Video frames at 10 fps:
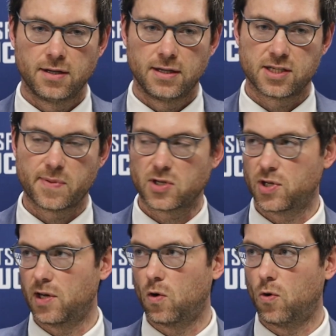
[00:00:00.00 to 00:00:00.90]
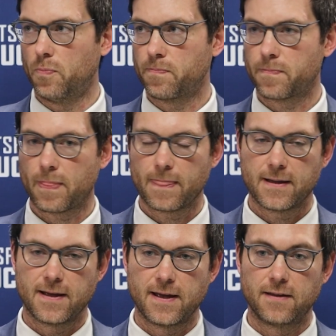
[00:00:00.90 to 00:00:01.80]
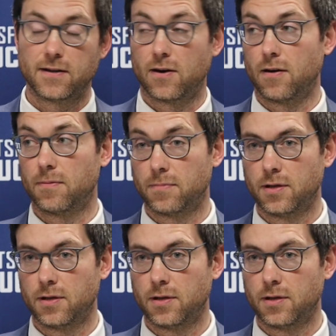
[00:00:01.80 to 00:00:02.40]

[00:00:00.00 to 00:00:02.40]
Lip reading: especially at home, and they're